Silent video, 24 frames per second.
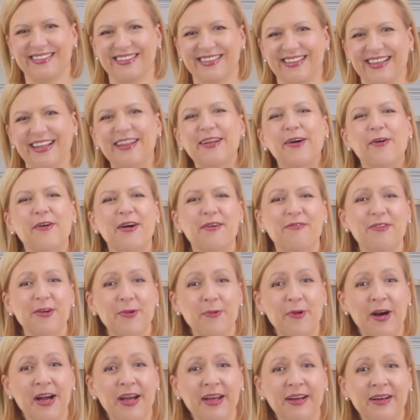Hello
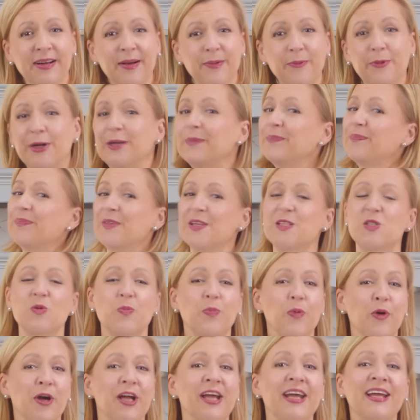everyone. Well,
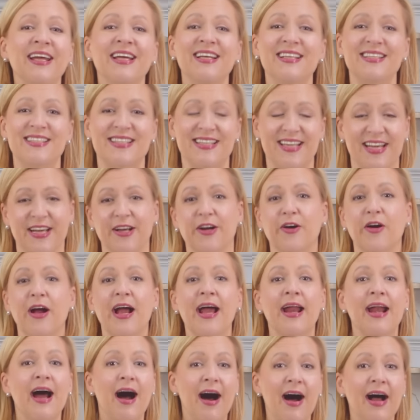spring is here
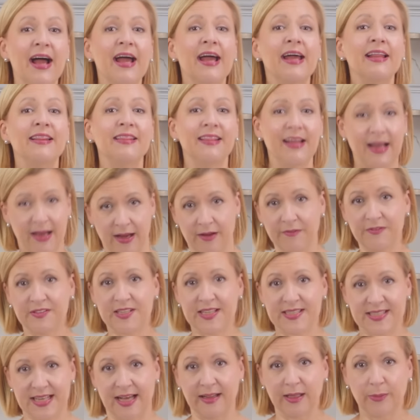and I love to
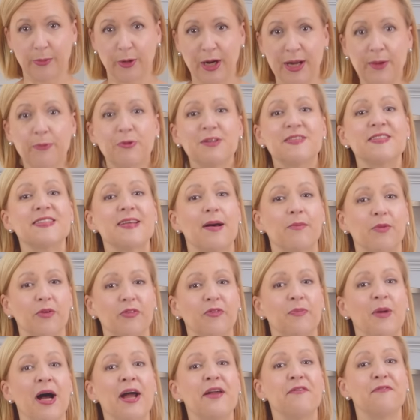celebrate with some of
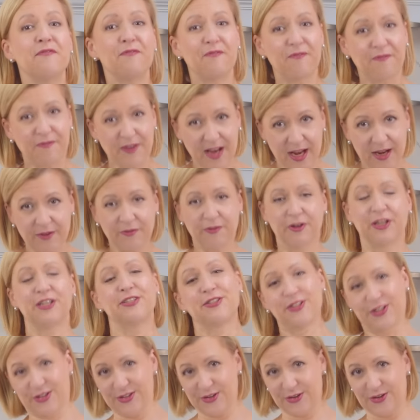my favorite
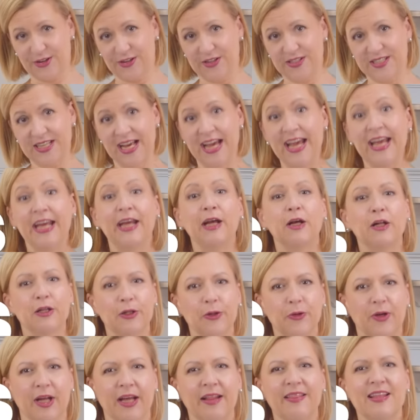desserts,
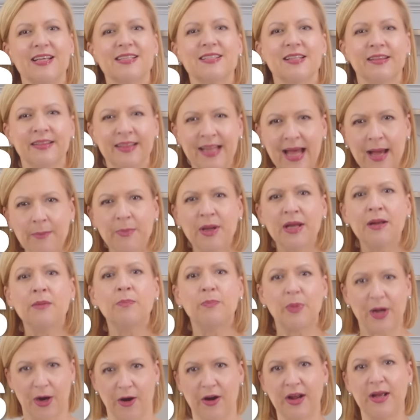including this lemon
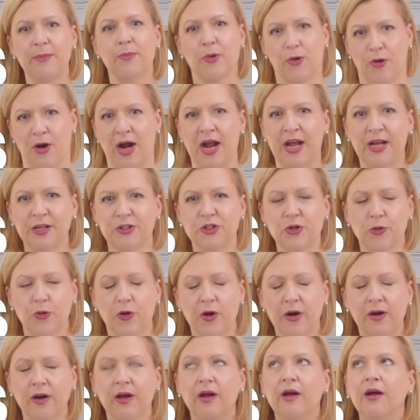berry meringue
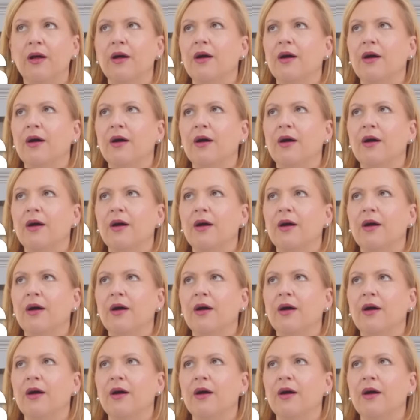tort.